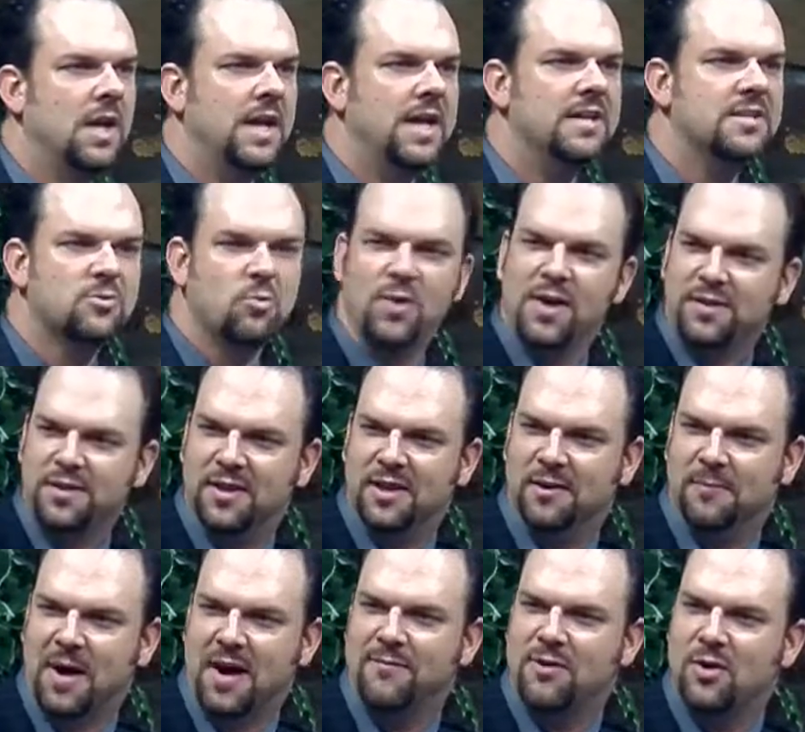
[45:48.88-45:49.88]
He is with
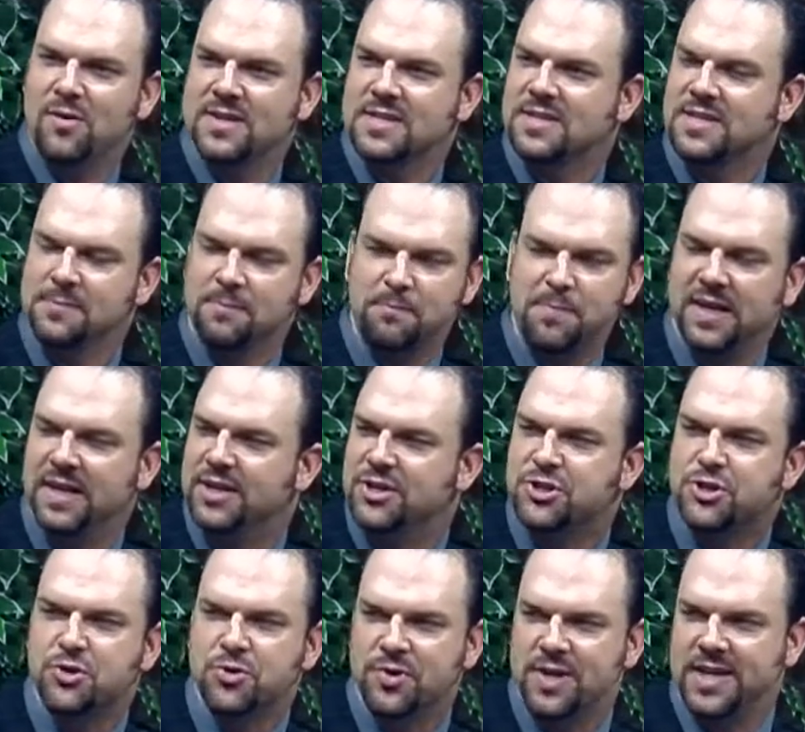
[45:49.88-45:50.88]
them. I've always been
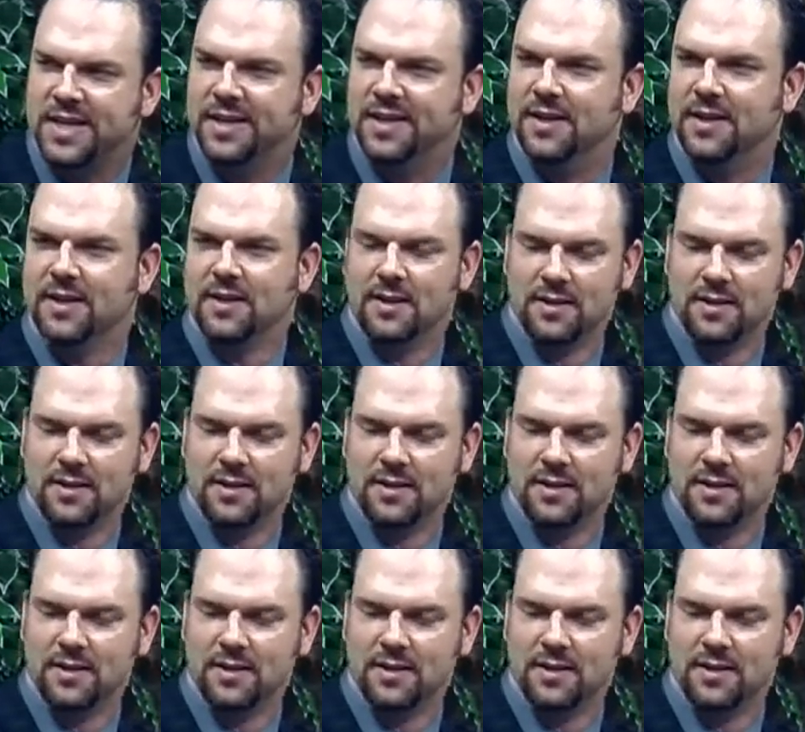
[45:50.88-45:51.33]
intrigued